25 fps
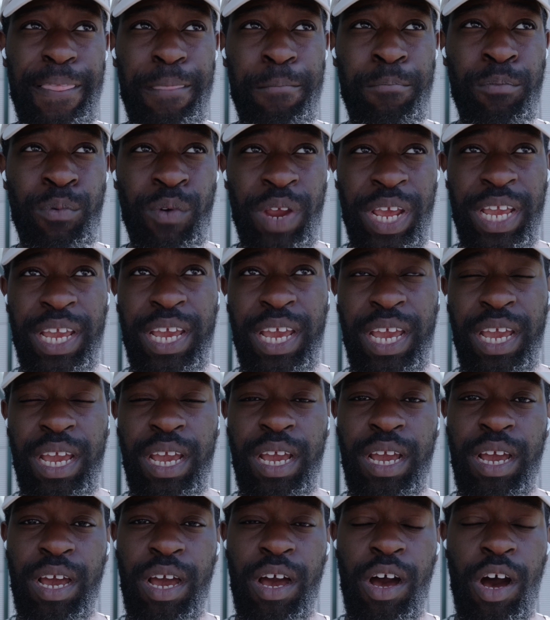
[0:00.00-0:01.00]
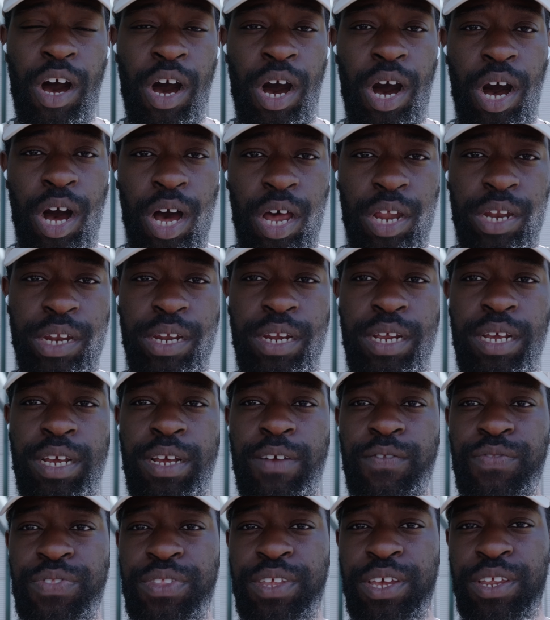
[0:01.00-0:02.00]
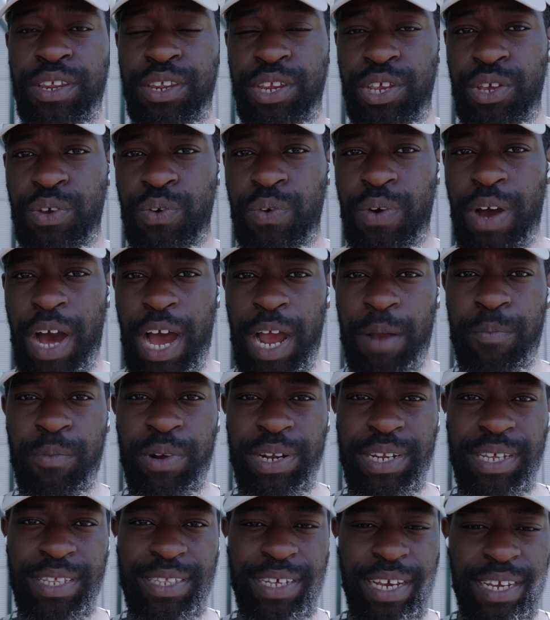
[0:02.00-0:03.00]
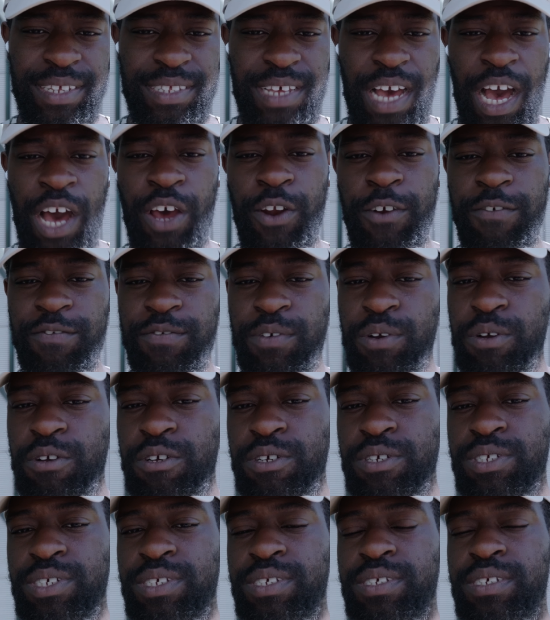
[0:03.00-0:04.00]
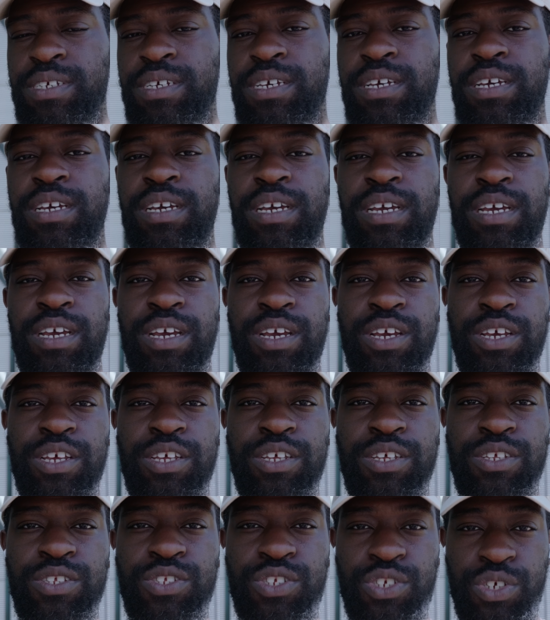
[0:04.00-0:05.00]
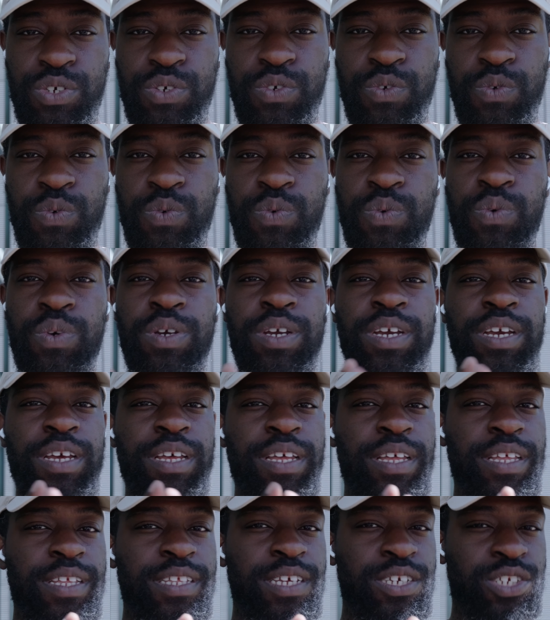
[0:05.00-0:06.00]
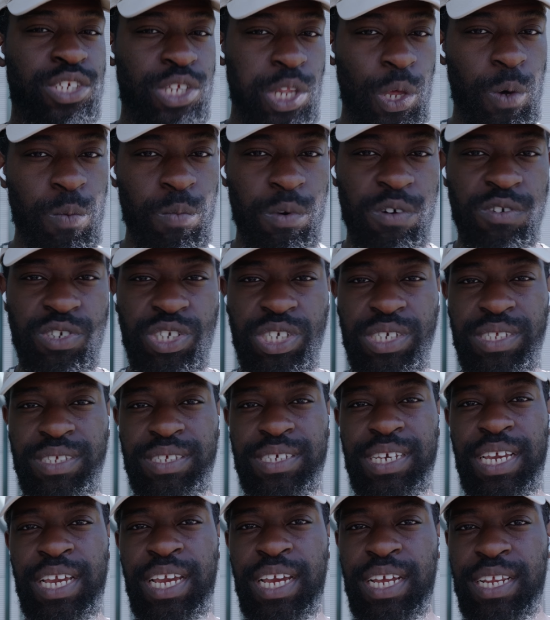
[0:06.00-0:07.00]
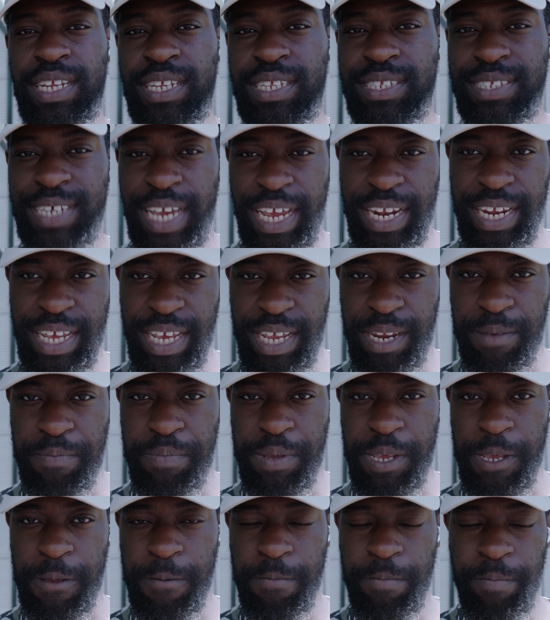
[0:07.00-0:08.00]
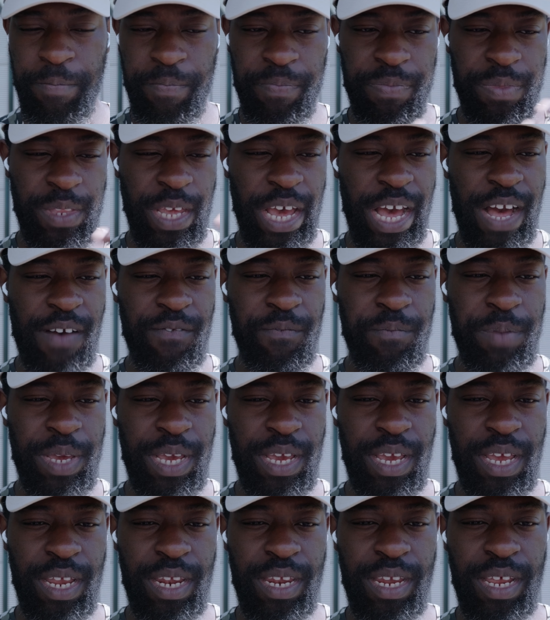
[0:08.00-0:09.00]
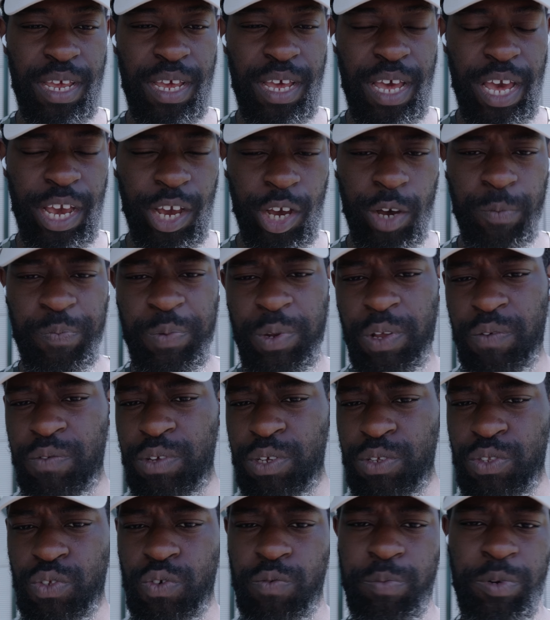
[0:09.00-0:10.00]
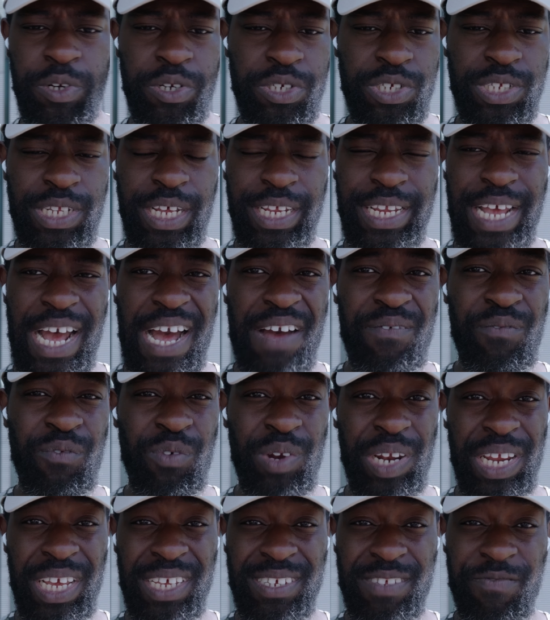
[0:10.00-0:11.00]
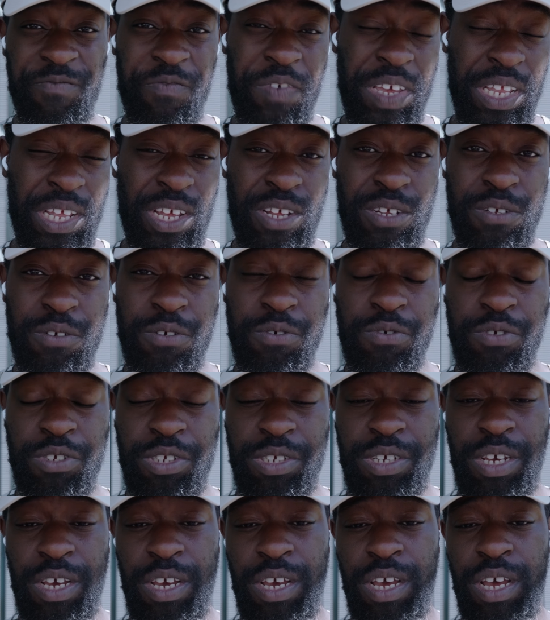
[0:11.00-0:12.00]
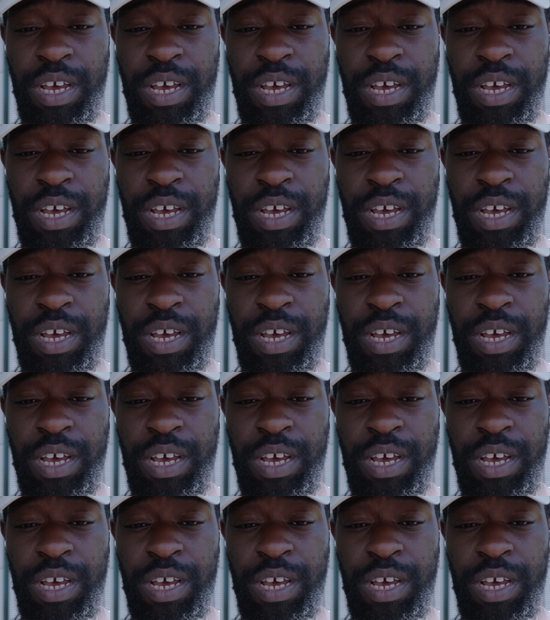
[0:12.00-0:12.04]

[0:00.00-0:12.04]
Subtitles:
bringing on the new hybrid detect autofocus to the slow motions in 1080p. There have been a couple of YouTubers that have released videos